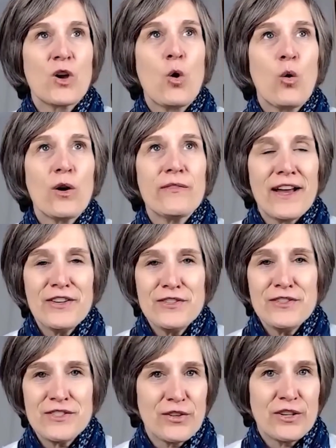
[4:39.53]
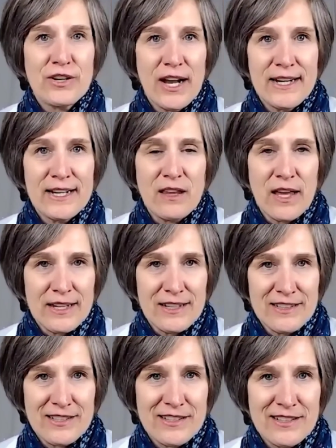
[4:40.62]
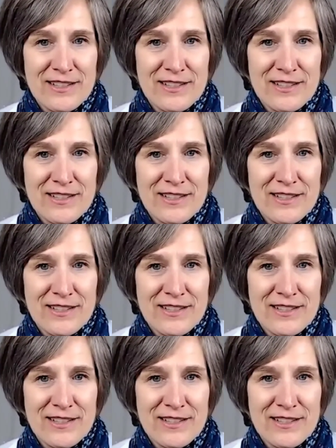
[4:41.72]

Core values are your guiding light.